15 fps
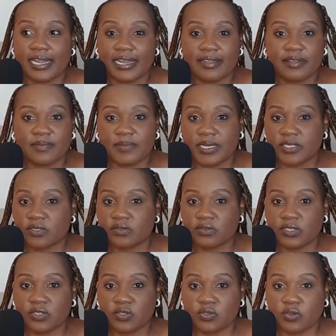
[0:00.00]
Another
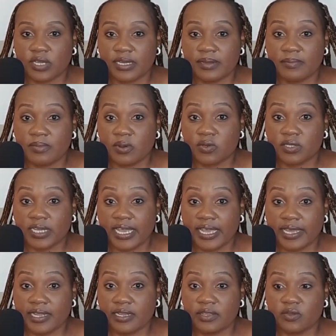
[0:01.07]
person is talking about
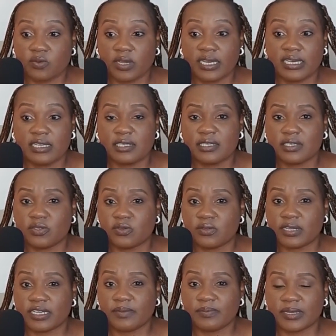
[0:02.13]
health. You can listen
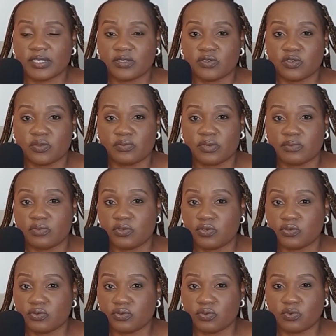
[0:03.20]
to that person to be
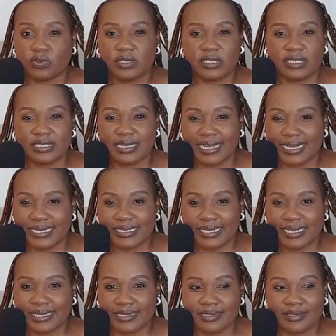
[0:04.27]
able to know what is gut
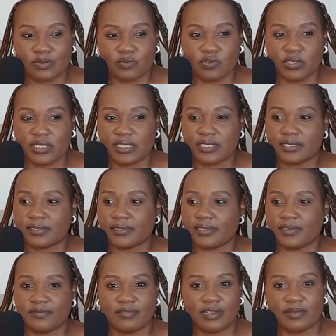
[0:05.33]
health, what is
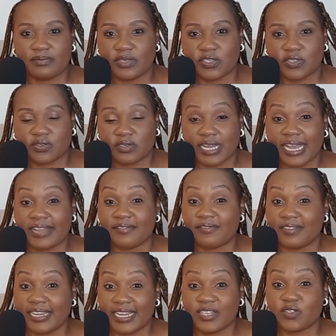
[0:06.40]
inflammation.
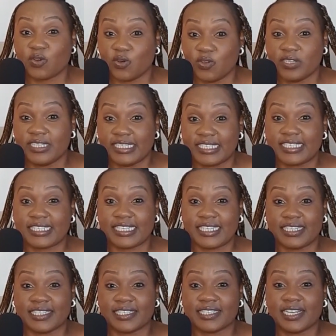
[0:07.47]
I've learned all these
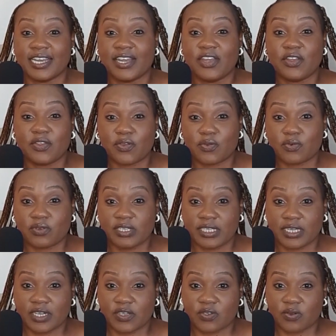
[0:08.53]
things through
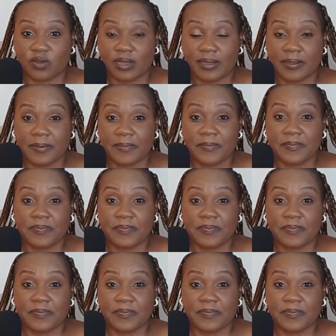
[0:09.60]
TikTok,